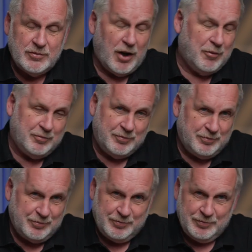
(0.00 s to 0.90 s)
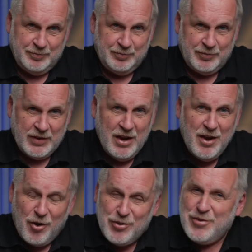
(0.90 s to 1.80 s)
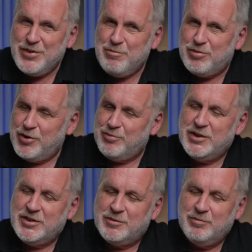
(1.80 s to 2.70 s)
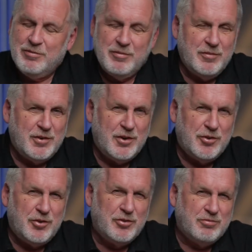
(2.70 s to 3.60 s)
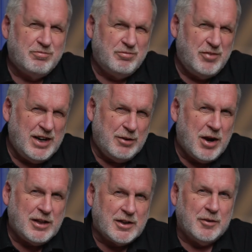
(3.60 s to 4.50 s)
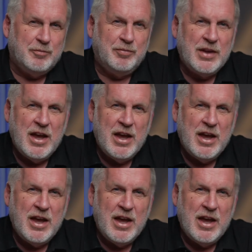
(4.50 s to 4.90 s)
No. Although the improvements are all really welcome,